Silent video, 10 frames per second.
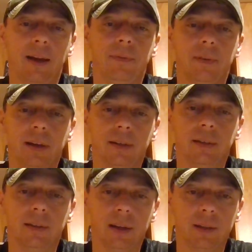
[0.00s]
after deer
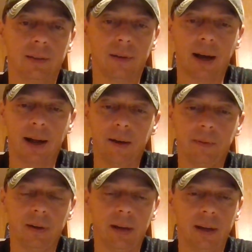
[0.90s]
season. Right
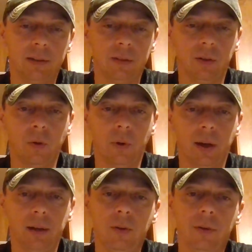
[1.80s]
after it ends, you can go in
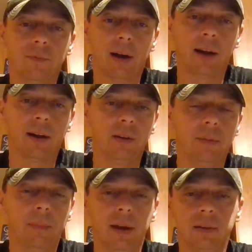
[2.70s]
and you can find all
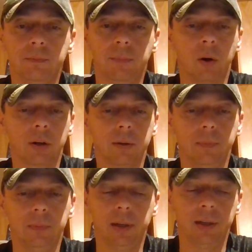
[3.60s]
your beds and mark them,
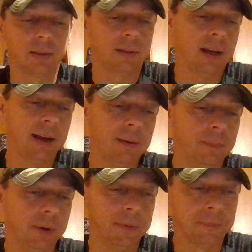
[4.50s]
this and that.
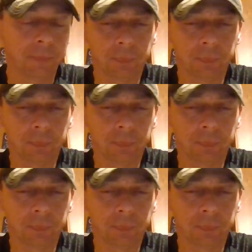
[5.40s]
But